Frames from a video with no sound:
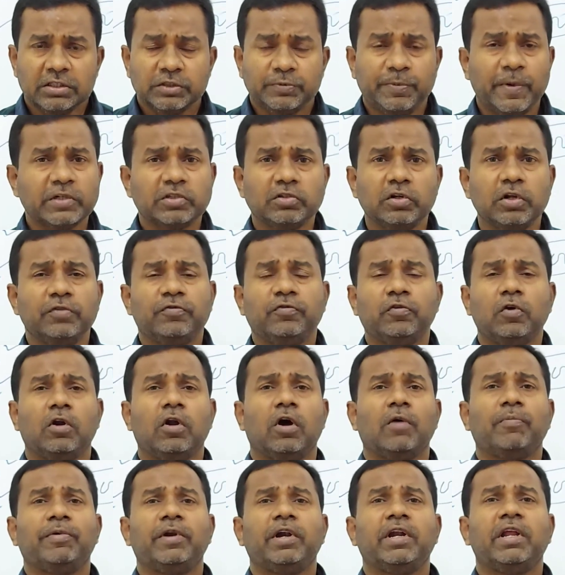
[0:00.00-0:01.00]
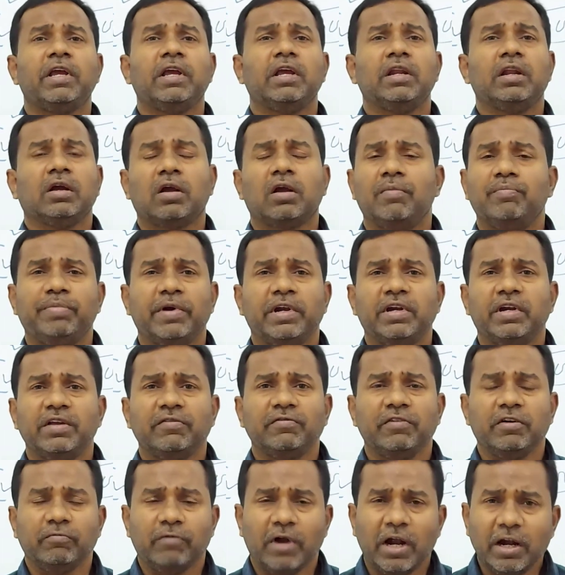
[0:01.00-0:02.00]
Especially if you're operating in a
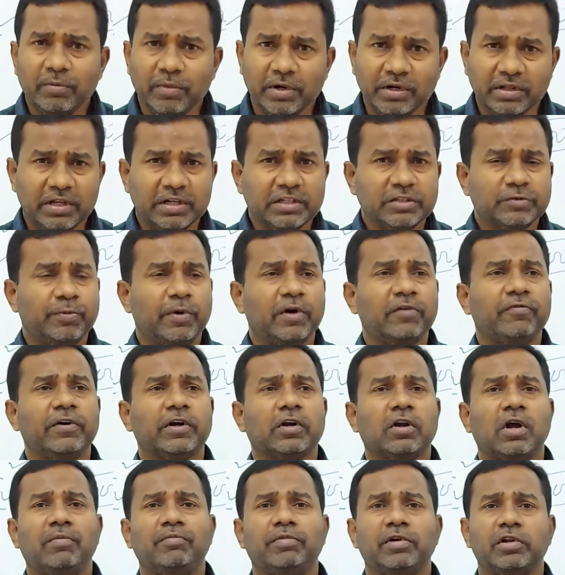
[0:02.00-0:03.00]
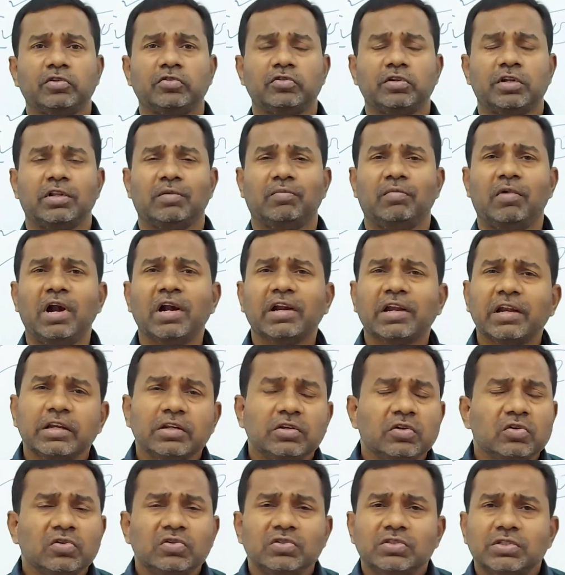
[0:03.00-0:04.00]
competitive environment, there's perfect competition in the market,
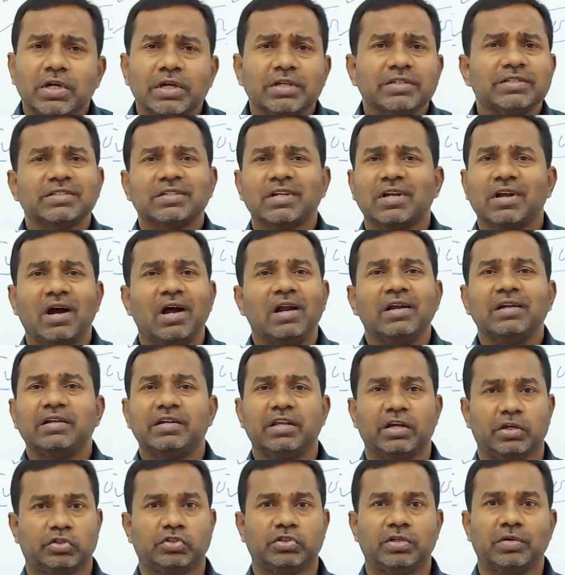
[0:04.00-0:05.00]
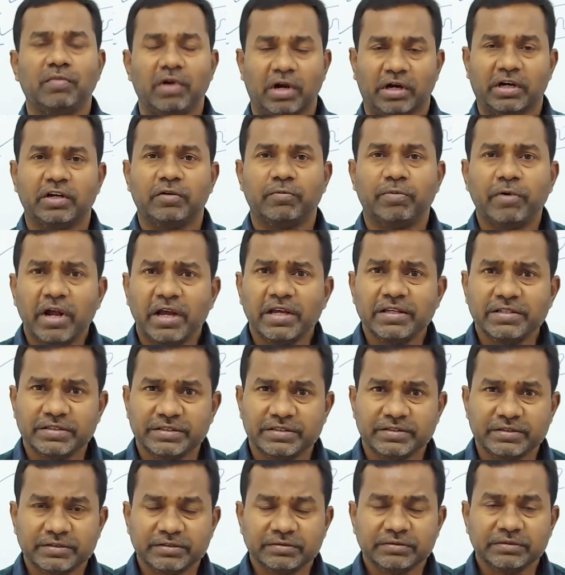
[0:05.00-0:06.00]
you just can't touch the market price.
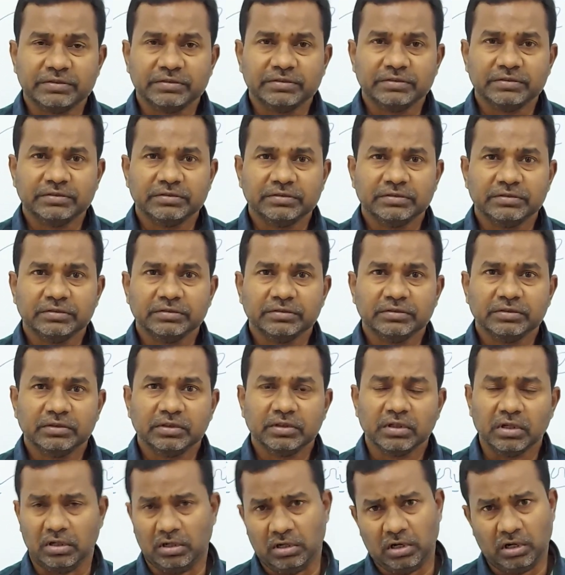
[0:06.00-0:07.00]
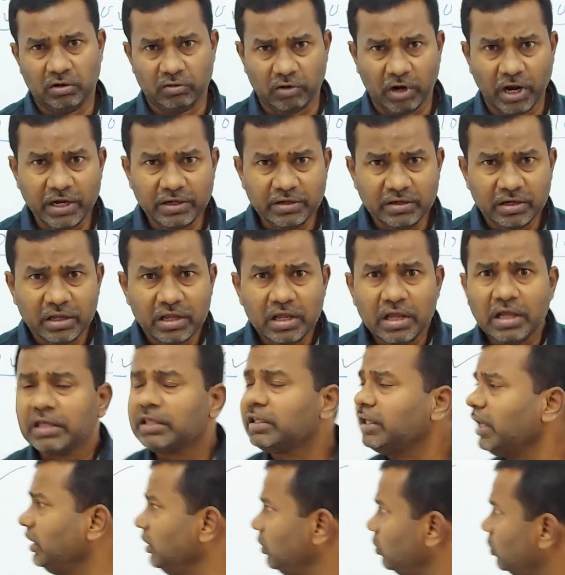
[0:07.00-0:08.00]
All right?
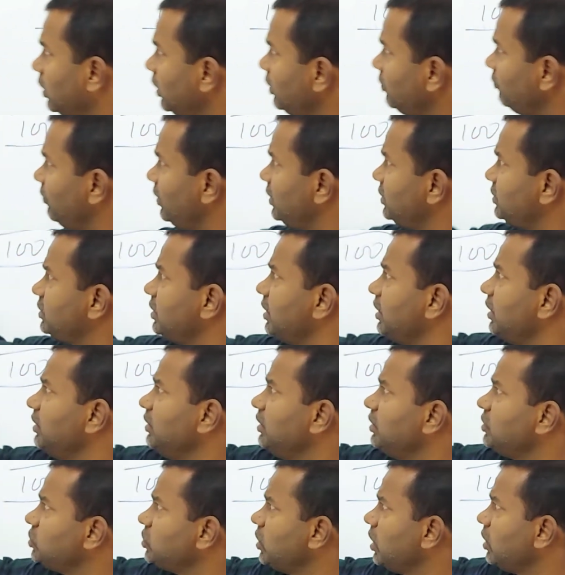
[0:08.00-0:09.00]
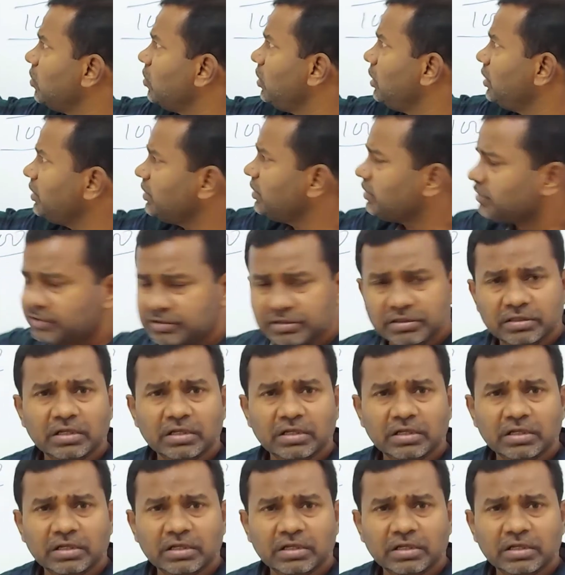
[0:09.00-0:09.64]
Can you convince the shareholders?